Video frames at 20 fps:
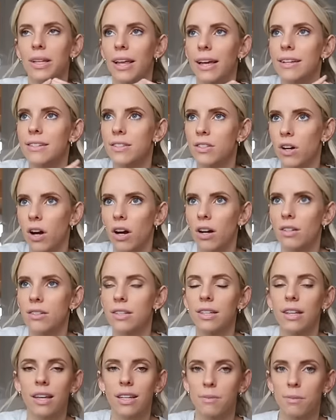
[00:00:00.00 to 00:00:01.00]
he likes dogs,
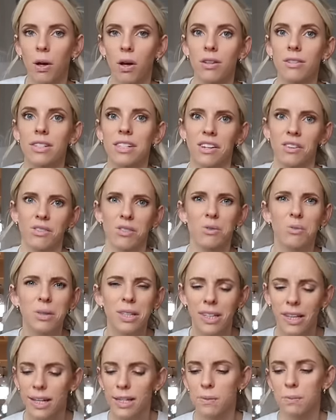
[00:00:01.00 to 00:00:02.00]
he likes balls, and he also
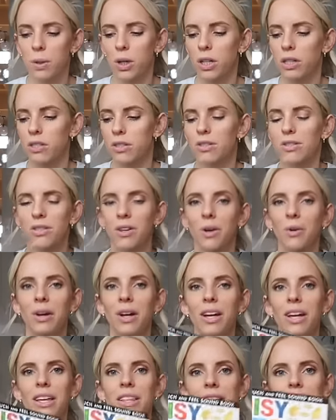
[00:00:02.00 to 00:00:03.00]
really likes books. So
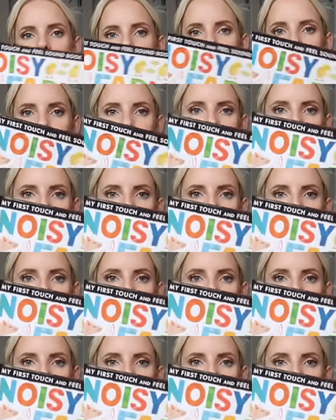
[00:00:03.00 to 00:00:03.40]
the touch